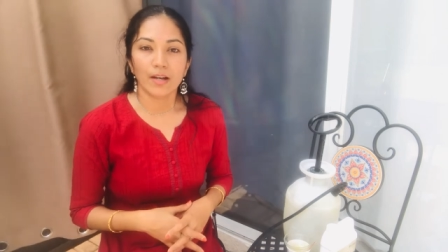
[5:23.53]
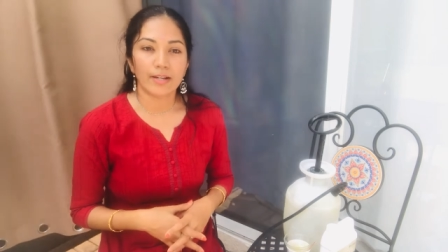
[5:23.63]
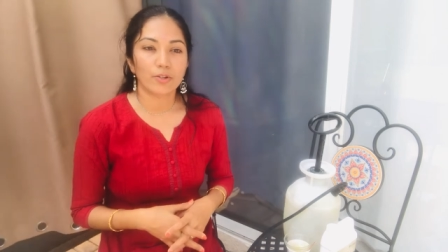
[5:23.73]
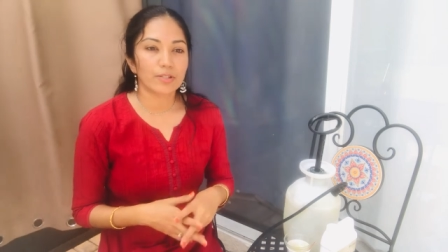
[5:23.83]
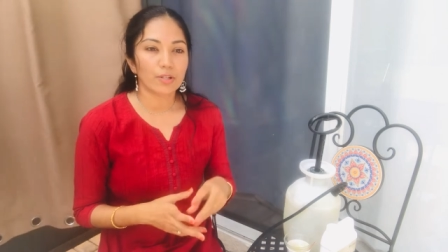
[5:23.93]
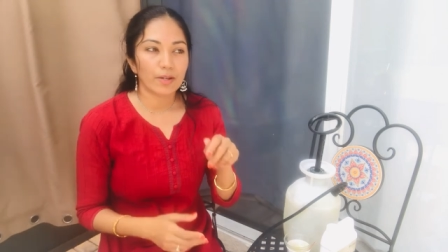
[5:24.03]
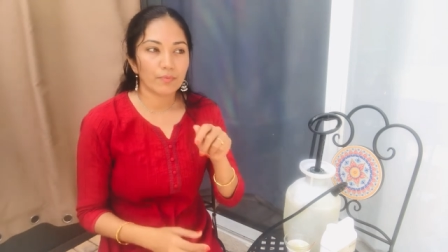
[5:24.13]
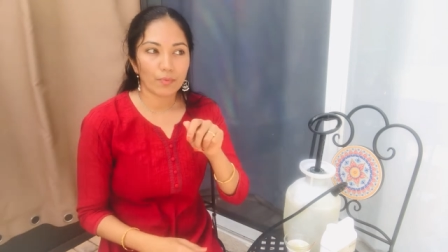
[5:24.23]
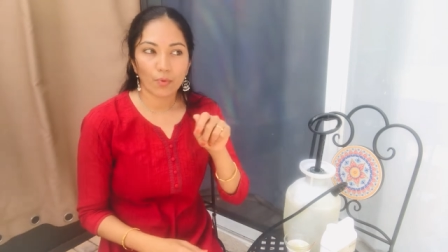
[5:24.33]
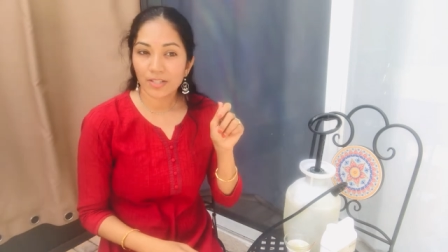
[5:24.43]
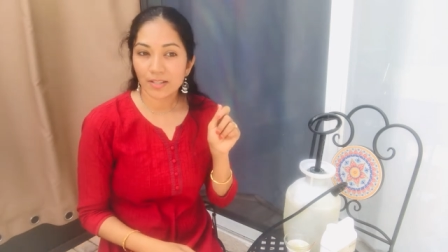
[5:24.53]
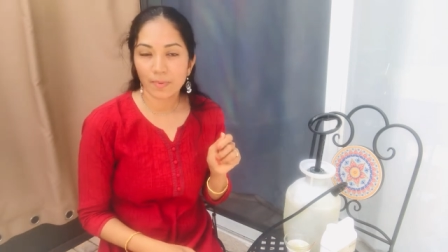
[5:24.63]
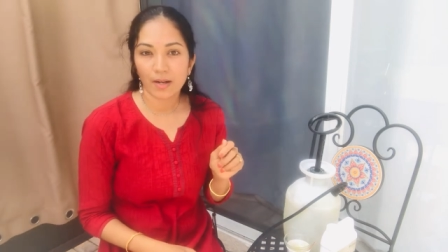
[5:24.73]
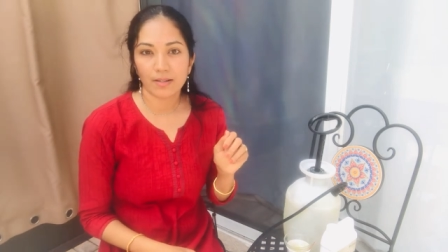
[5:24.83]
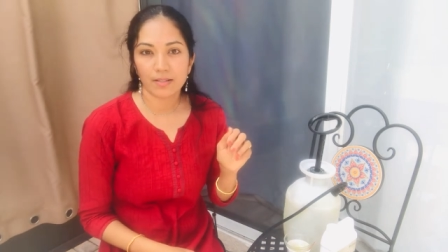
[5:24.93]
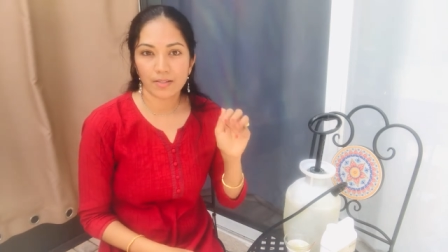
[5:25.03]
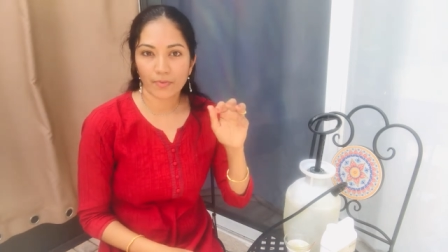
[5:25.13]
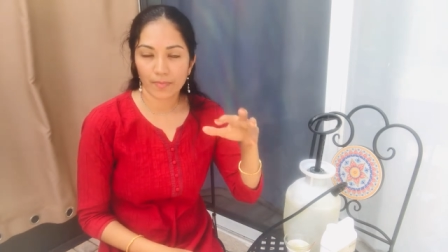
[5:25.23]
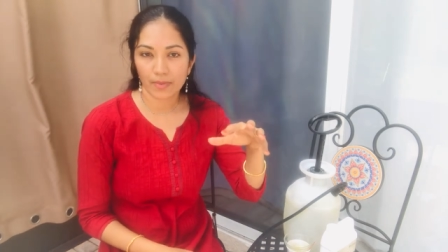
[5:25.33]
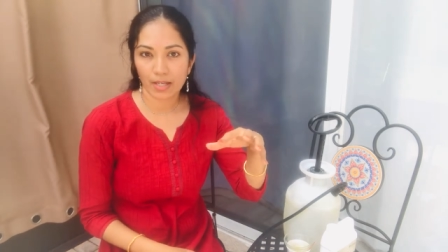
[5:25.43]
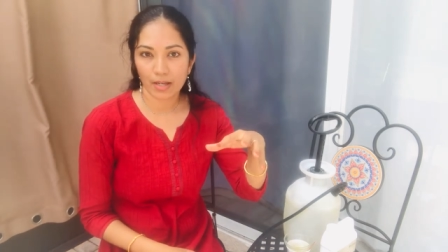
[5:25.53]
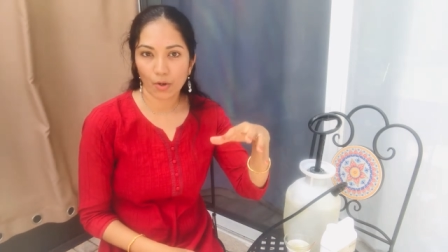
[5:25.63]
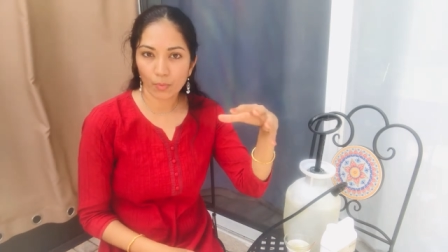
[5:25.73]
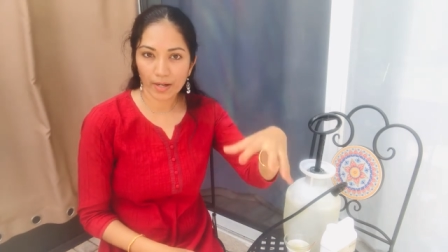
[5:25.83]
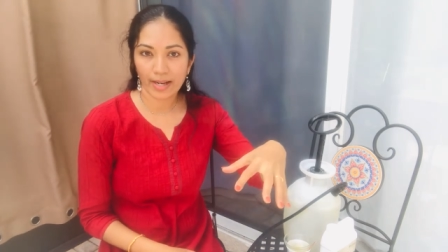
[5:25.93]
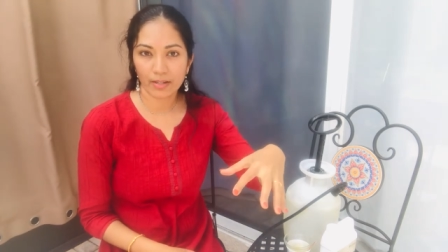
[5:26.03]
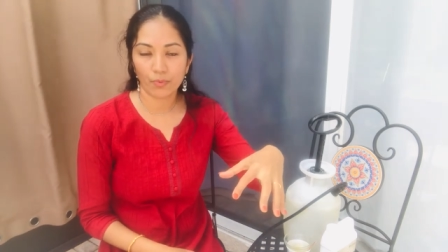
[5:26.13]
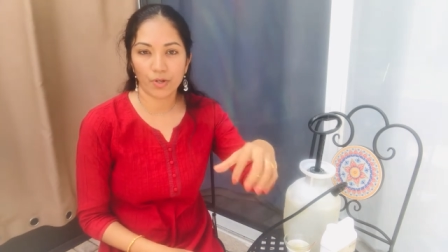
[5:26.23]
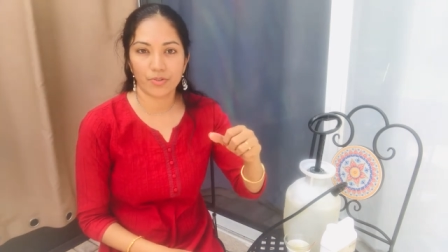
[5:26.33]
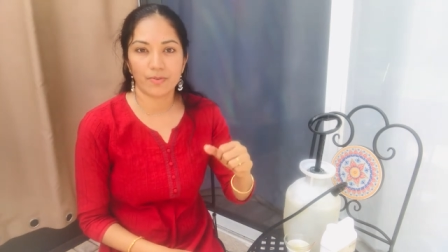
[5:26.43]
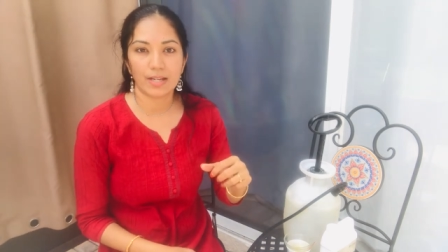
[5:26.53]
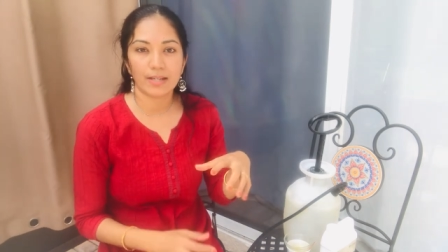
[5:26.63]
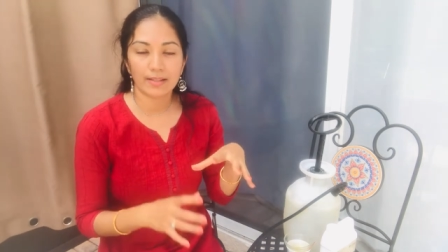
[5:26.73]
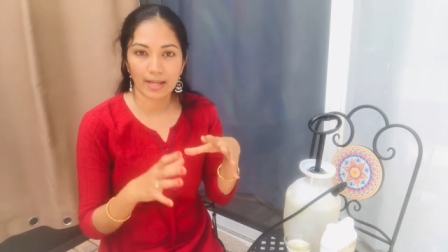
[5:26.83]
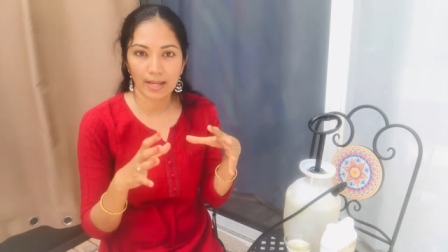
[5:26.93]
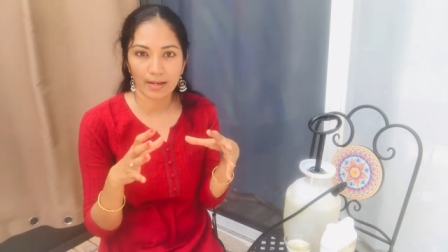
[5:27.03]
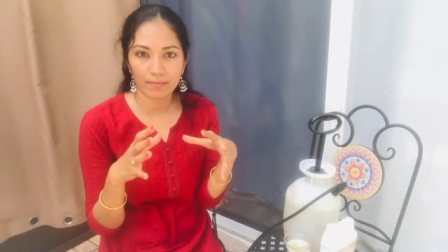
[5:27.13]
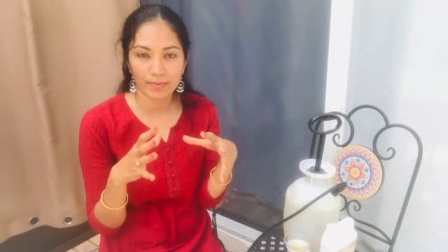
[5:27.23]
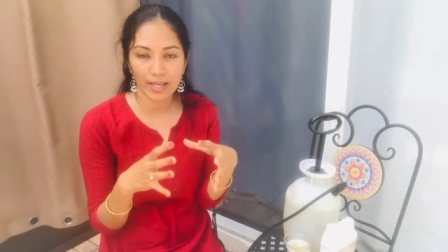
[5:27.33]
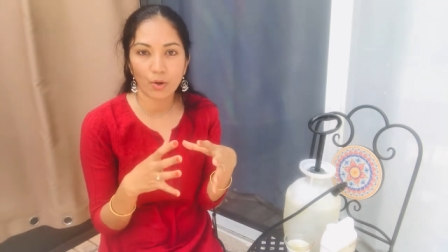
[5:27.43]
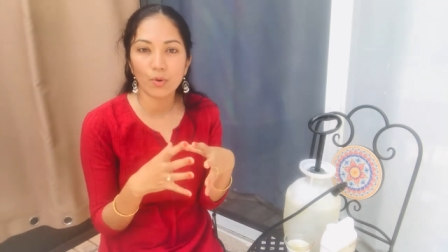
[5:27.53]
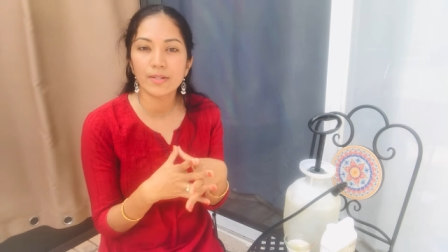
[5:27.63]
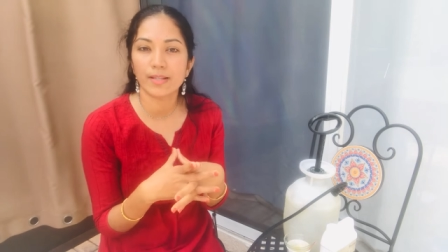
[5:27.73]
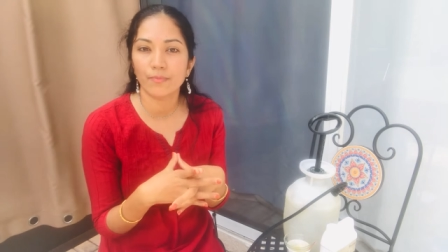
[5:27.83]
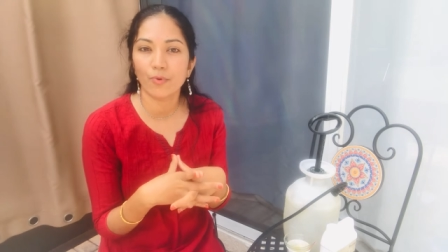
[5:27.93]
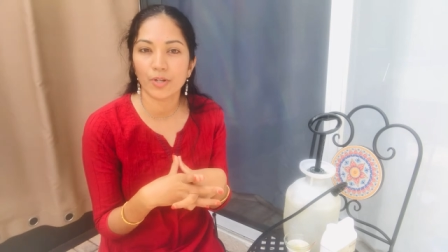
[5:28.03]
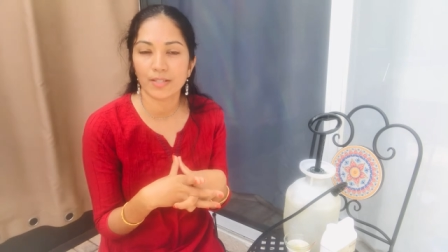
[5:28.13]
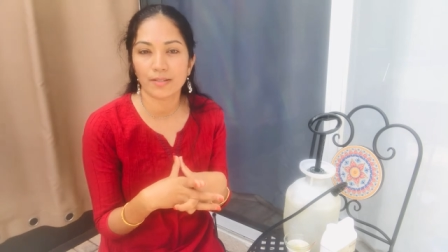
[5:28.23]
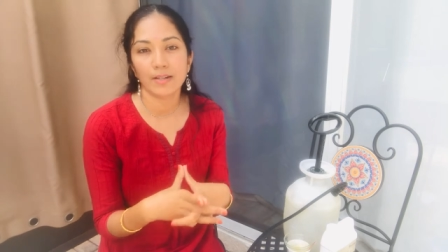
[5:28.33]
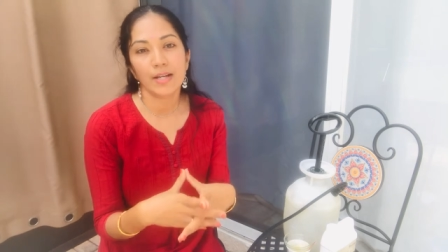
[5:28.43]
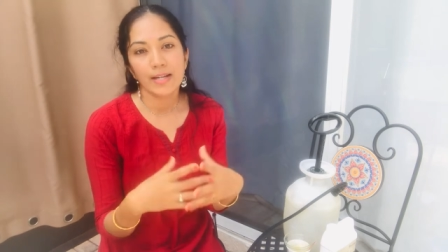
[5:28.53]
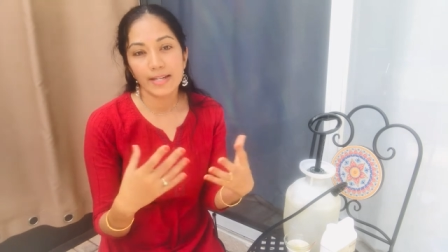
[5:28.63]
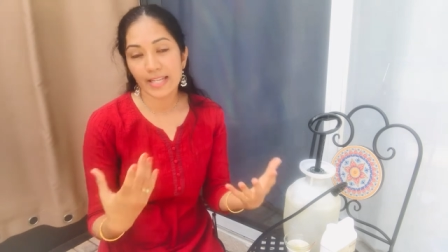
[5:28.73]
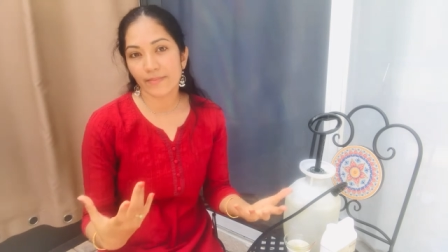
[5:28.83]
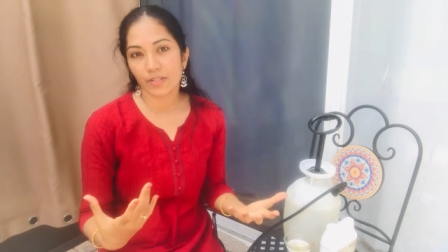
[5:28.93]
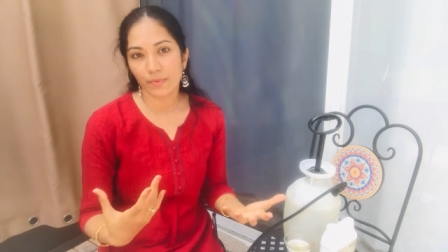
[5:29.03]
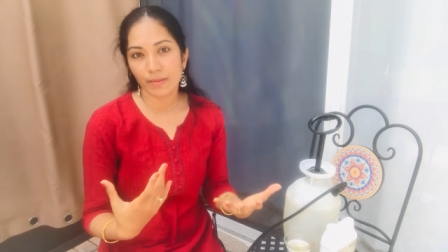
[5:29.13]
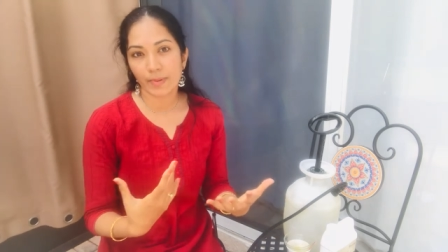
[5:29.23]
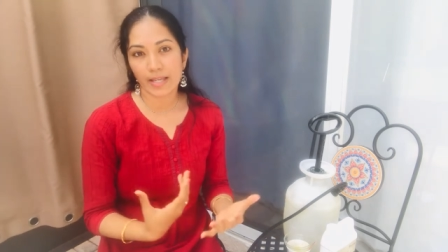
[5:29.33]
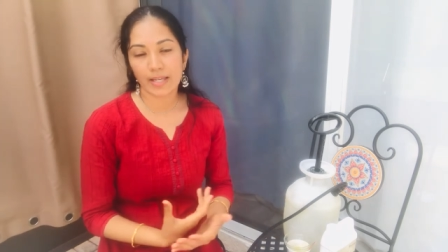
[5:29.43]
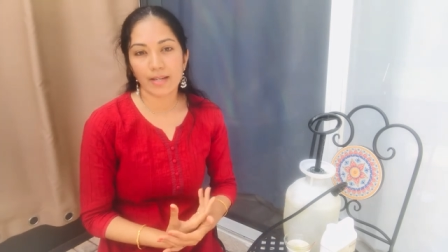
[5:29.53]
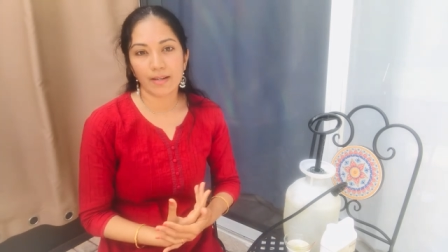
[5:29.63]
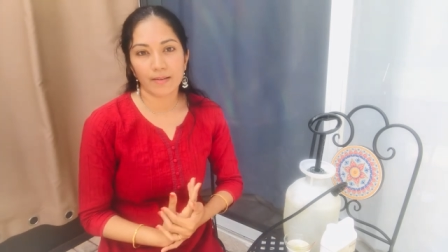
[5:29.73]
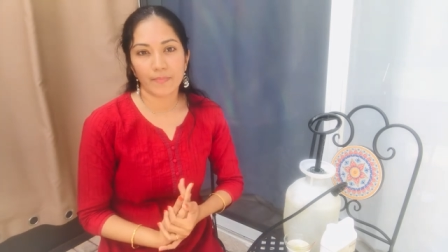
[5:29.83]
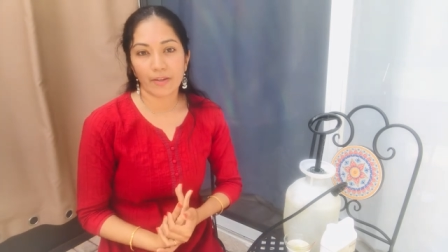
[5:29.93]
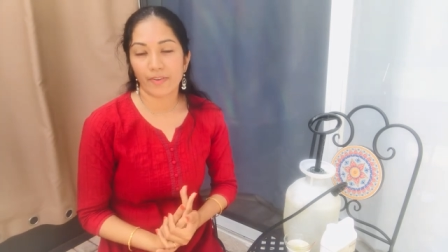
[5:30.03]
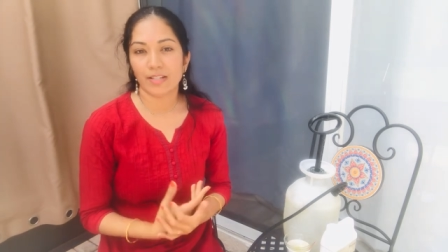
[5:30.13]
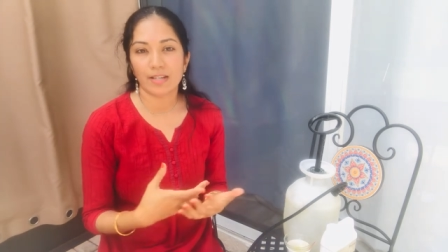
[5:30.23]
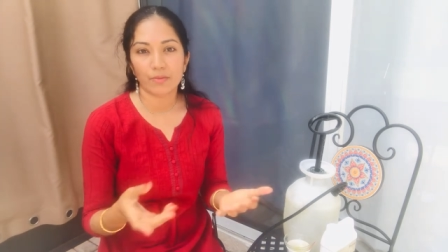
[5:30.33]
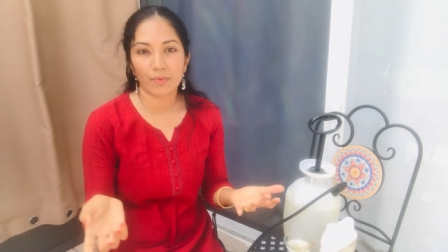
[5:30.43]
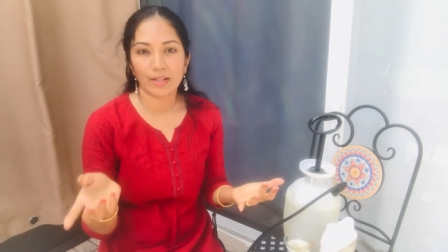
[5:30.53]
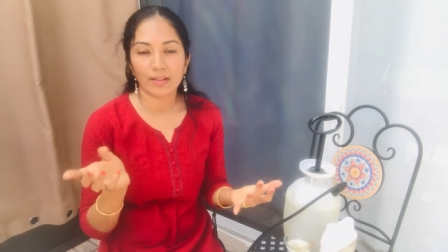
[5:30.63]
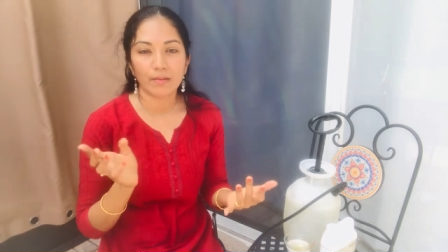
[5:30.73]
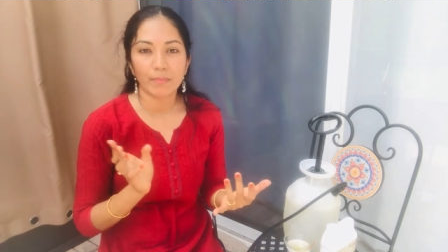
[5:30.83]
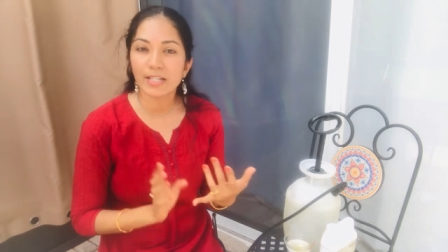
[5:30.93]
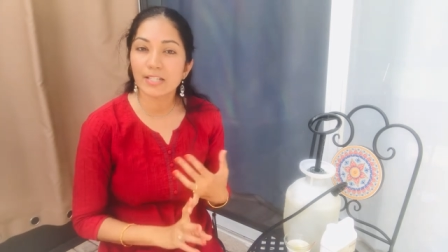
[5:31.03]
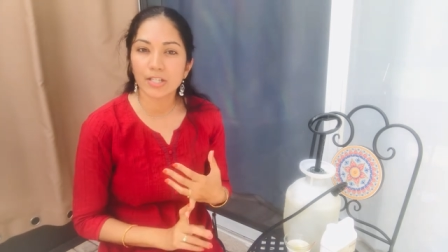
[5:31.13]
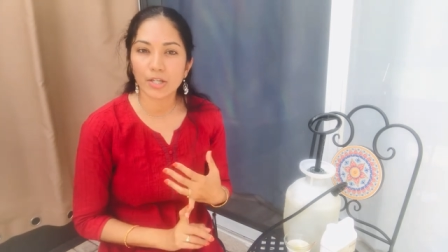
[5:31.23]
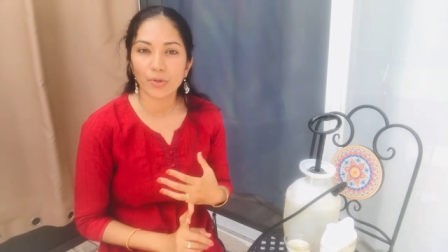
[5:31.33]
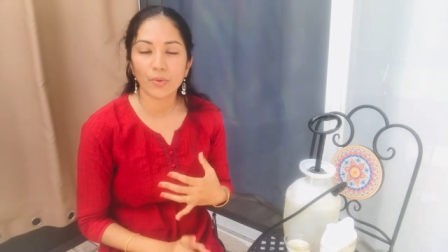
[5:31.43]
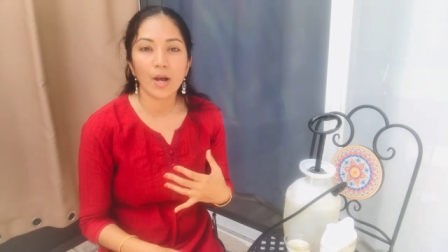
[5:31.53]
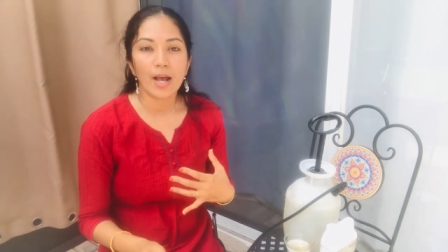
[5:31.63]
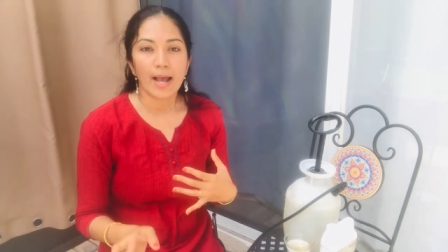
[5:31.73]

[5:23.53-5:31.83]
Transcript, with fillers: and also when we water the plants from the overhead watering they they hold some water leaves will be um, affected with mildew